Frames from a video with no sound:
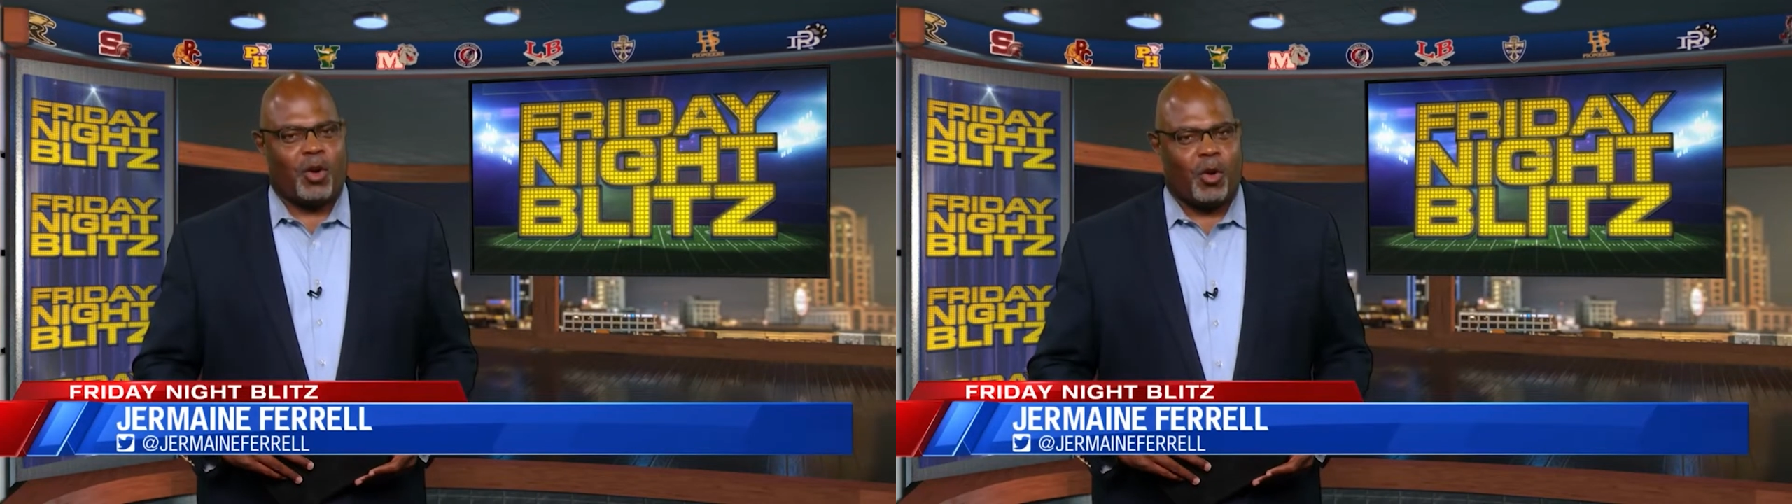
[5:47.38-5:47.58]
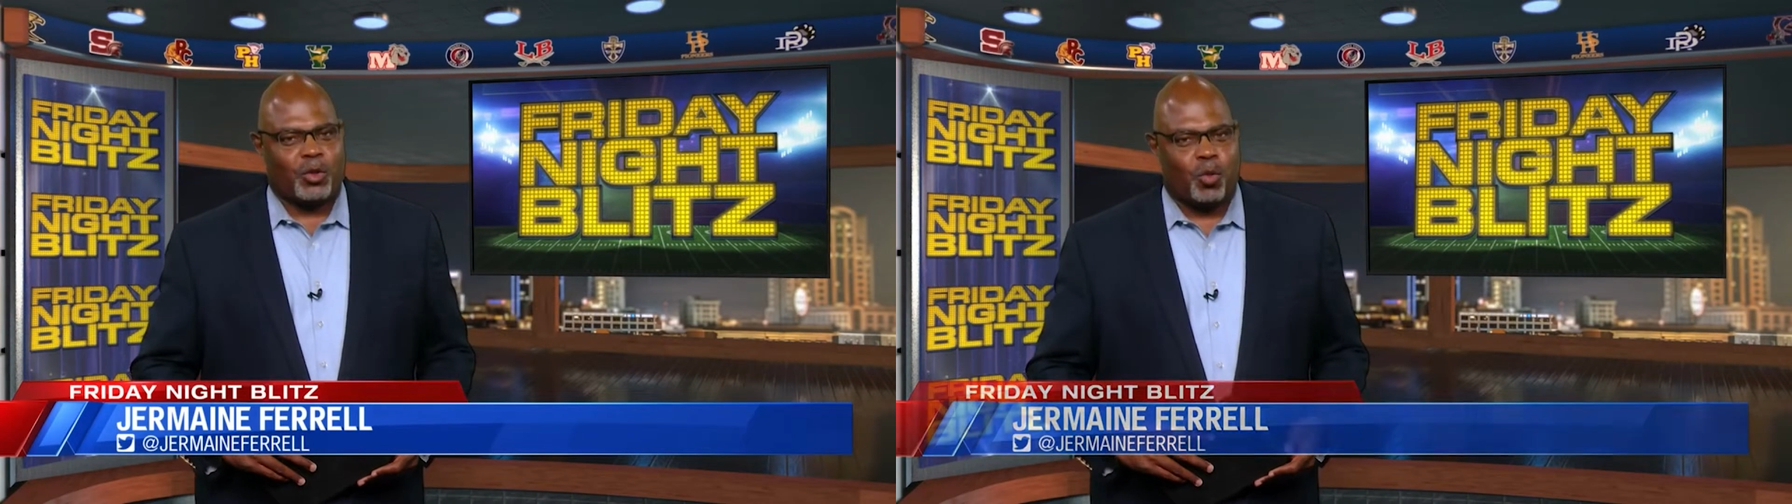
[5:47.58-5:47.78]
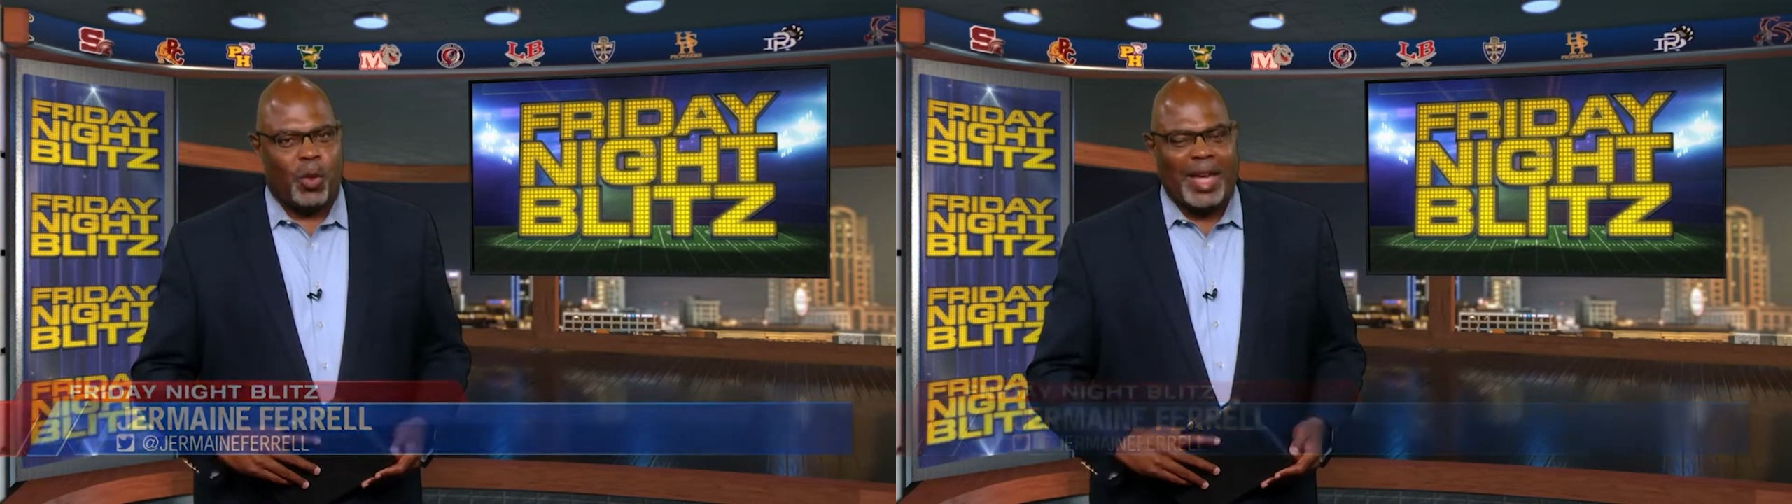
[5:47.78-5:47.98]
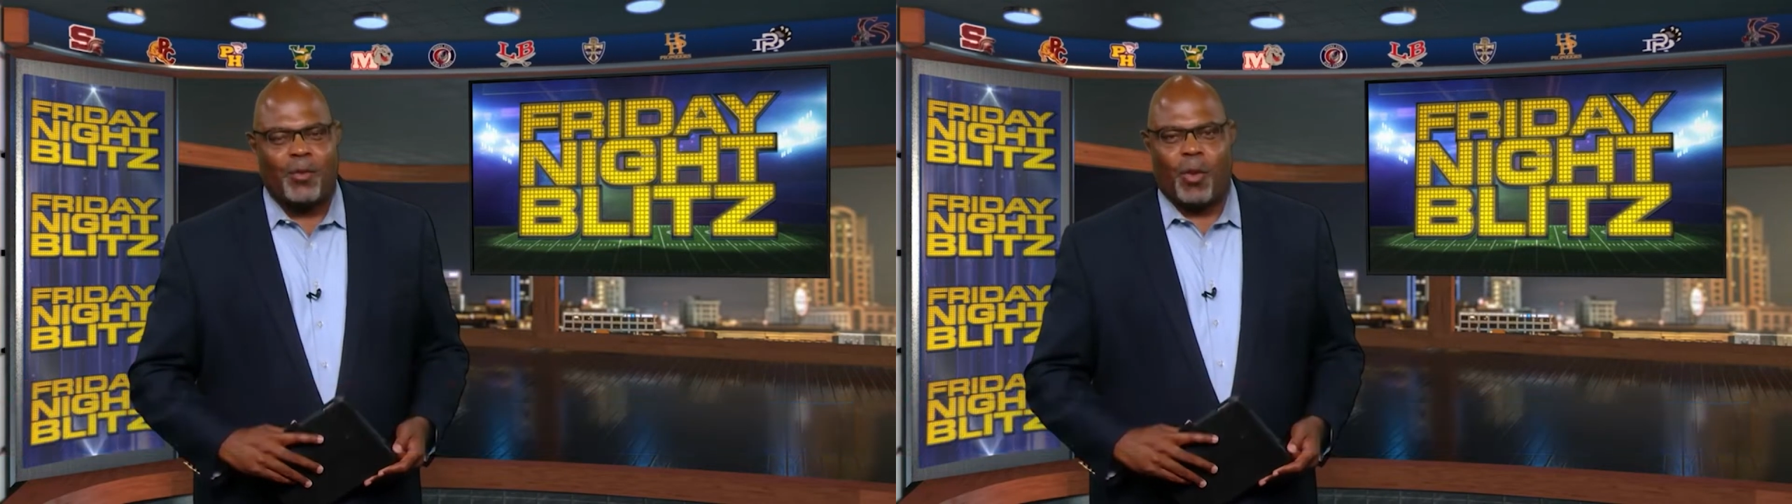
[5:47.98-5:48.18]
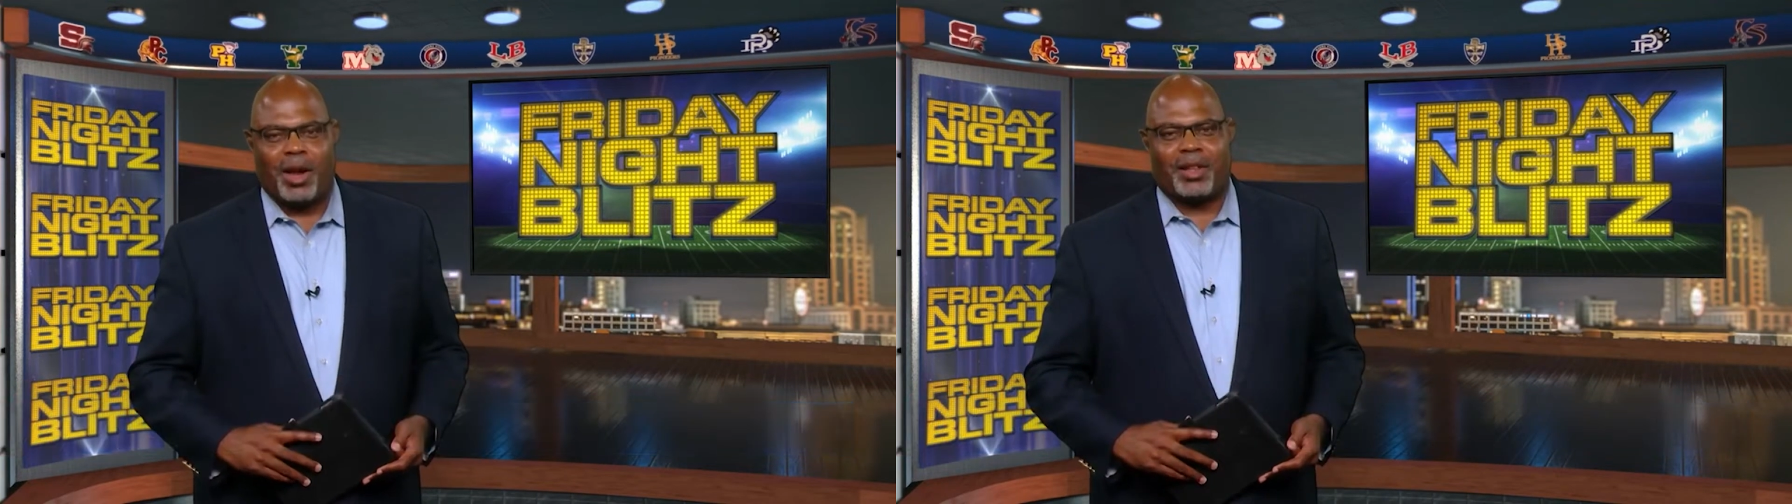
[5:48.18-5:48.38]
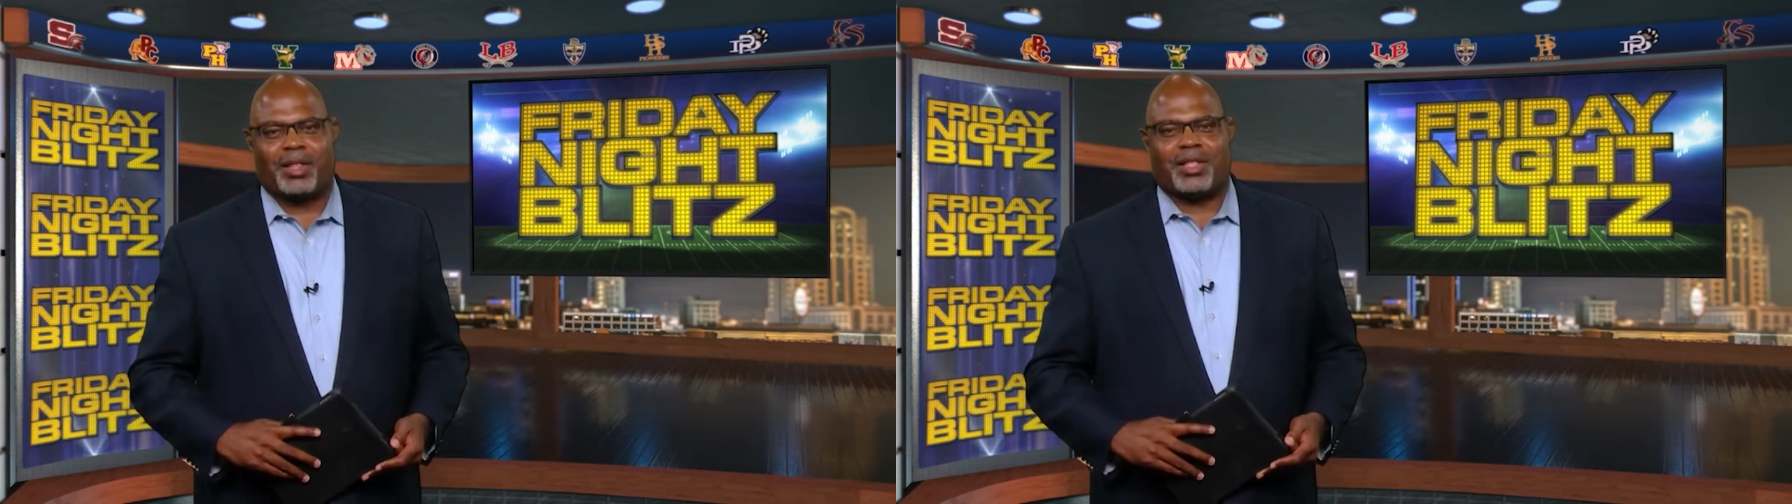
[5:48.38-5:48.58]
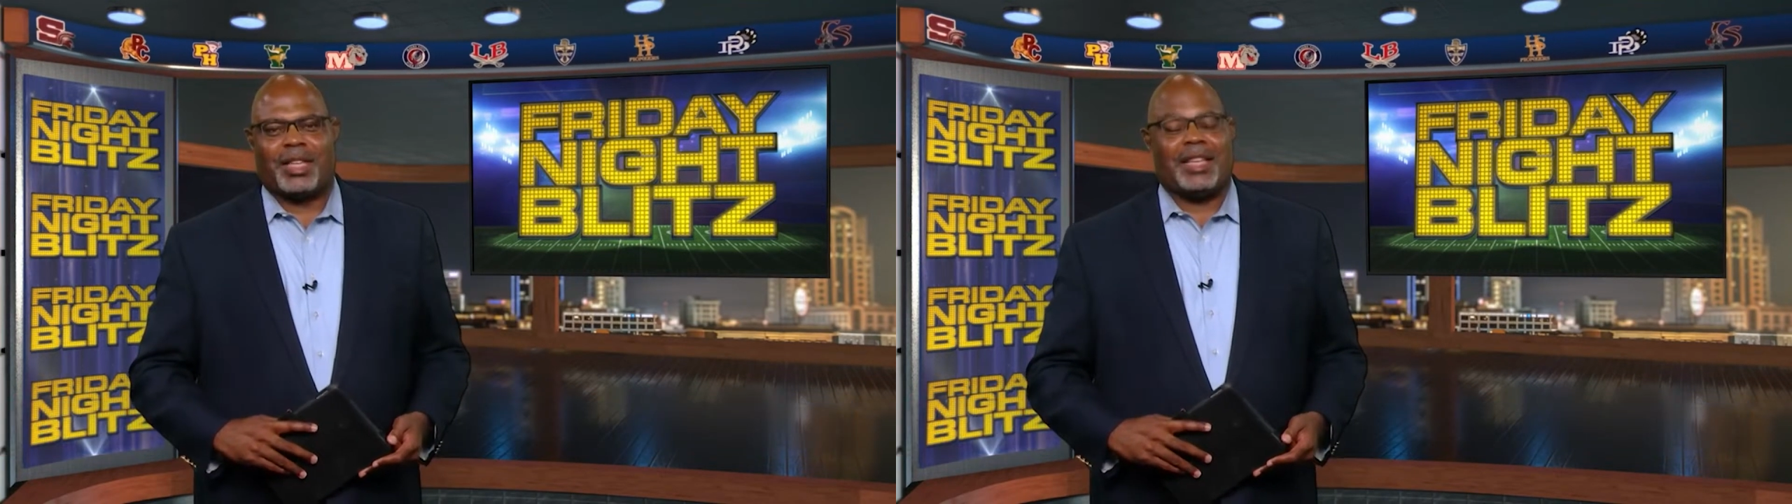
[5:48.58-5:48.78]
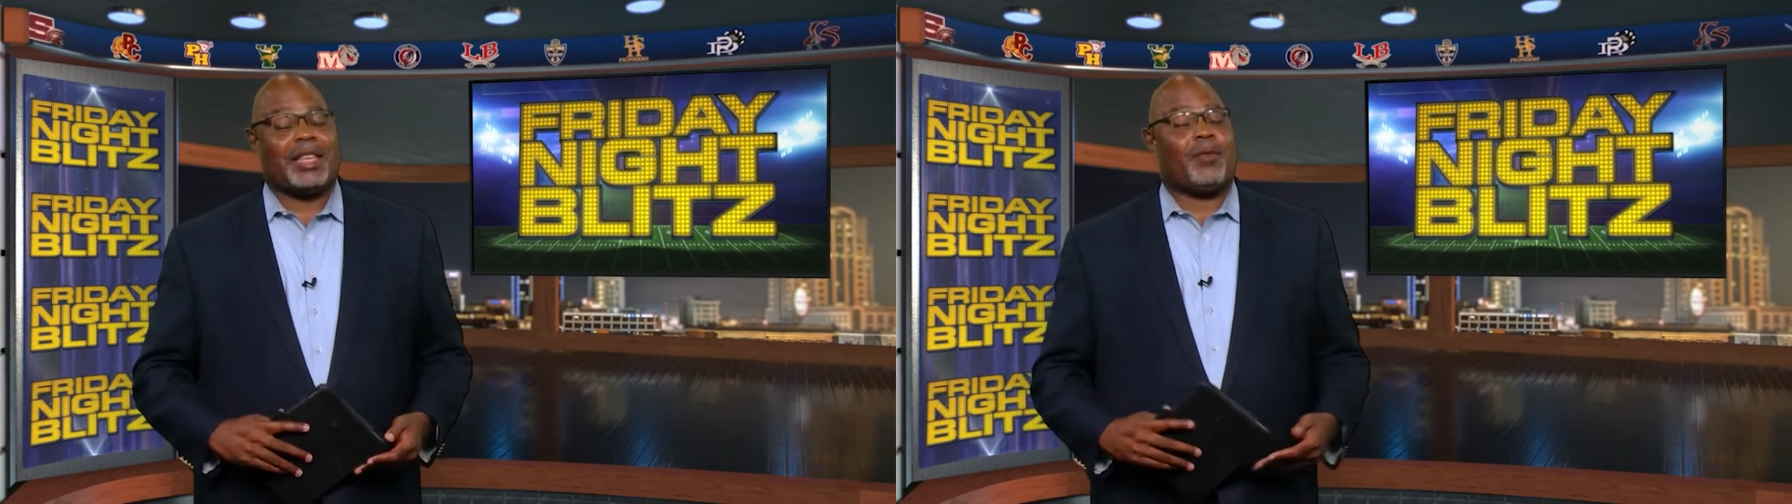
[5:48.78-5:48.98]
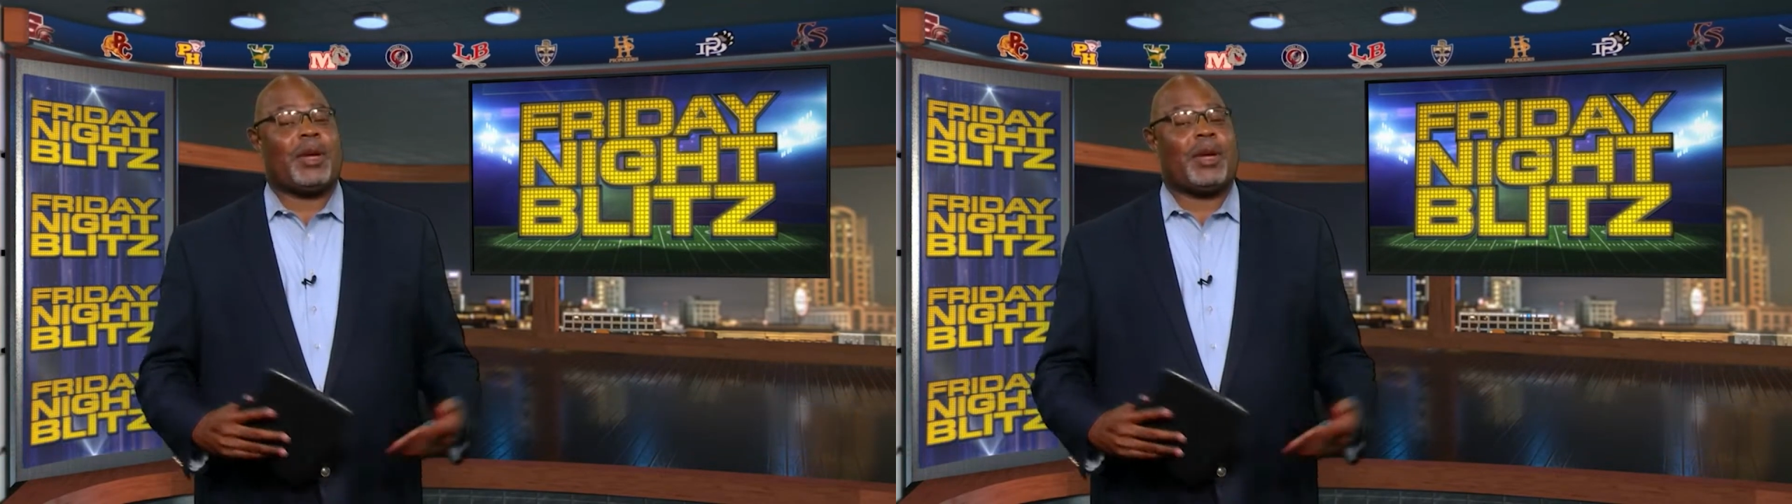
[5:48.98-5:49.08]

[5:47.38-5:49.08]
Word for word: Of course, week one of the season,